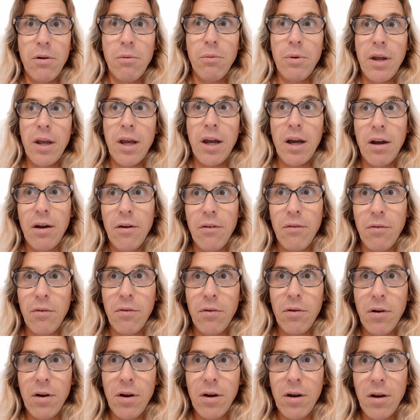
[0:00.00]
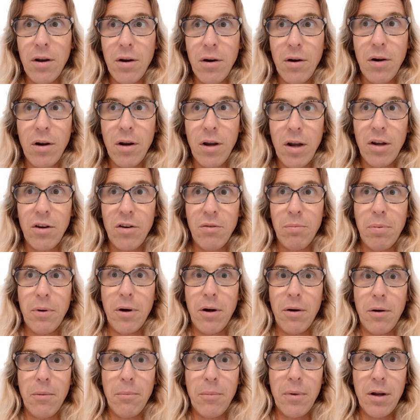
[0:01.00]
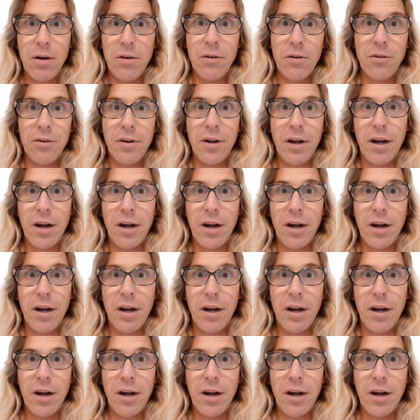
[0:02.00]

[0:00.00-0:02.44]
We have experimental